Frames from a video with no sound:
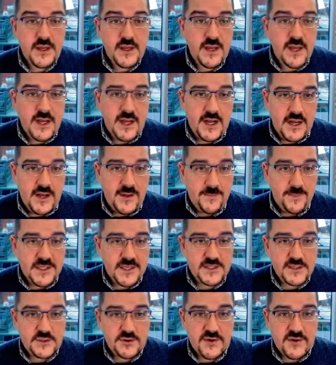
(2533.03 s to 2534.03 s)
And
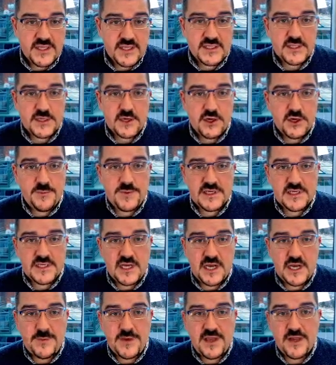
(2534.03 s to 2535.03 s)
so Gradescope and
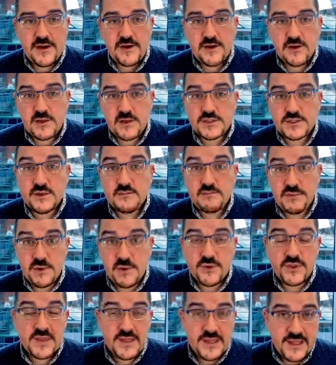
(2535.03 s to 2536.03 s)
Top Hat are also
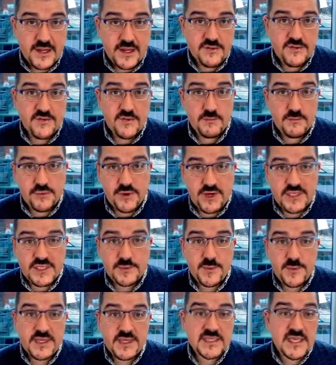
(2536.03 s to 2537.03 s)
both linked from
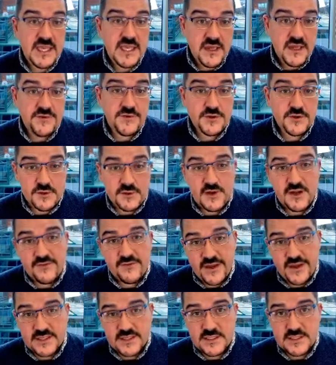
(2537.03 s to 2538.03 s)
Brightspace. If you don't have
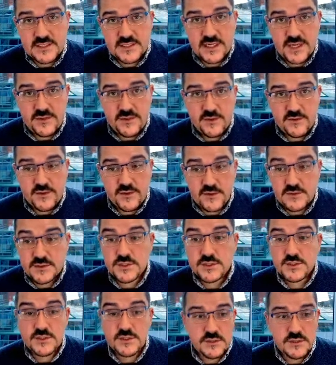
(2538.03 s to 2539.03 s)
access to either of those,
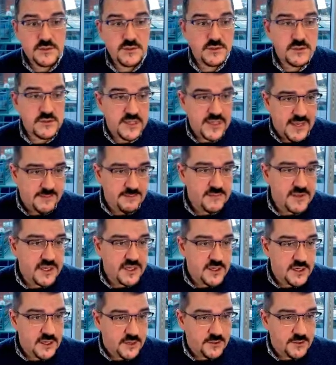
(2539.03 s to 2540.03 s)
do let me
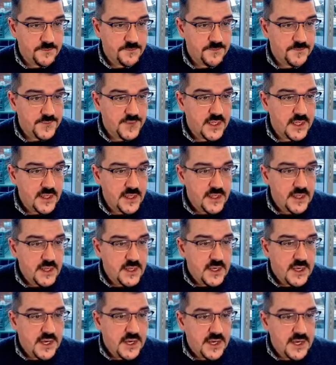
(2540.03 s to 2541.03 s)
know.
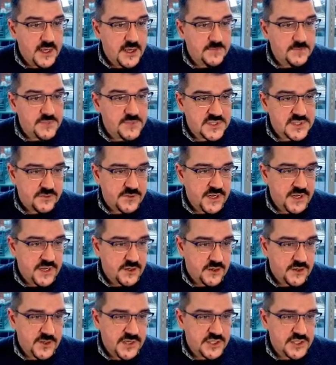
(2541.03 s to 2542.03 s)
Someone had a
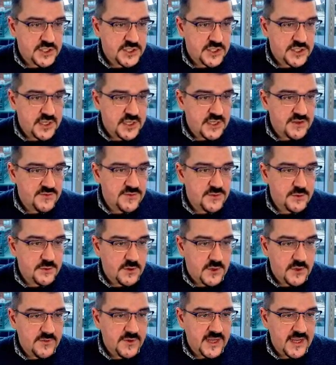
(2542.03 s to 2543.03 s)
question. If you
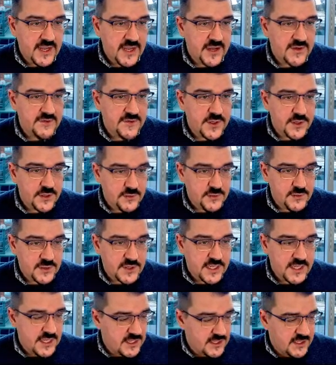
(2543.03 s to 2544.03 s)
already have the old
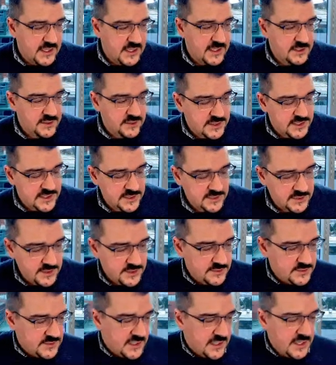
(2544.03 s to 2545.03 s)
kit, can you still
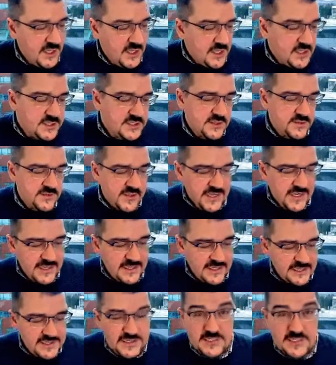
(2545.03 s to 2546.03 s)
use it? So that
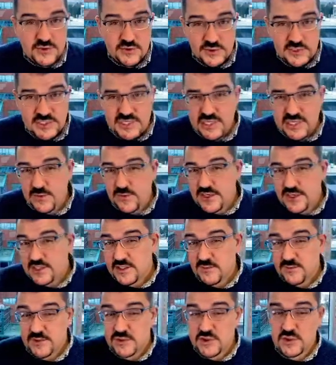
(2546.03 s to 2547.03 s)
is an interesting
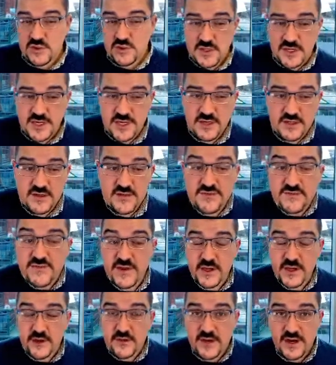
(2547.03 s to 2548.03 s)
question. We're trying to
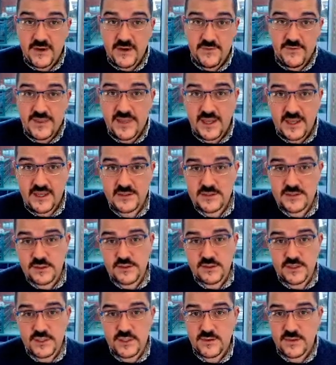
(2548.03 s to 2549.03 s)
figure out the answer
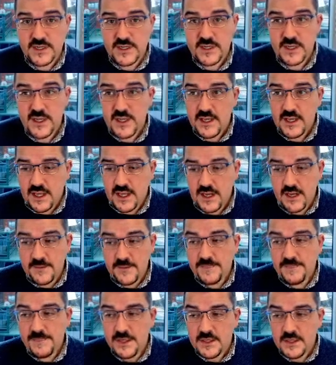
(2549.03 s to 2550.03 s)
to it.
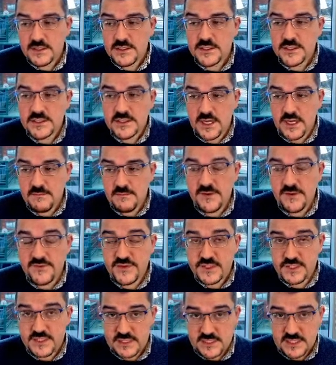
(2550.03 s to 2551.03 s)
Some of
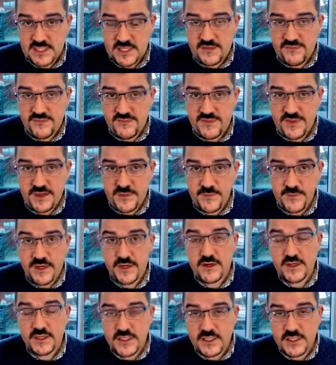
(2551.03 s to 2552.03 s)
the stuff that we
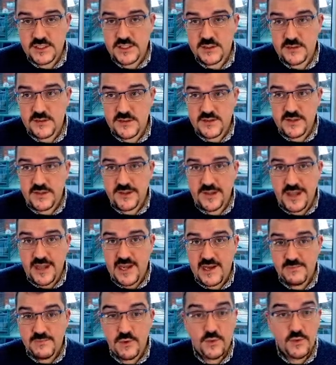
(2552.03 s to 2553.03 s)
are going to do in the
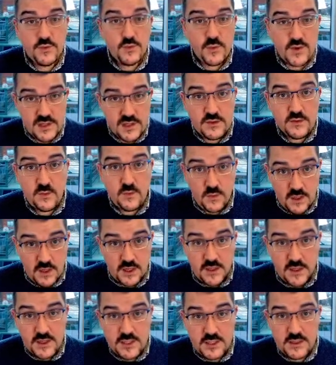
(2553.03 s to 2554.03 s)
lab will
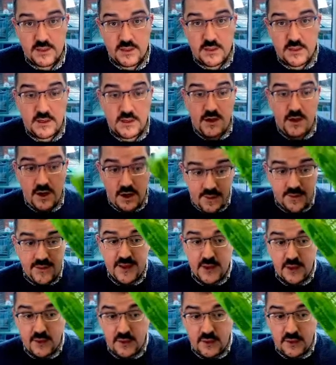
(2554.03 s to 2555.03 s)
work on
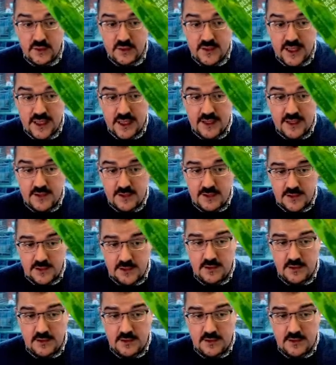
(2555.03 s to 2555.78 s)
the old kit,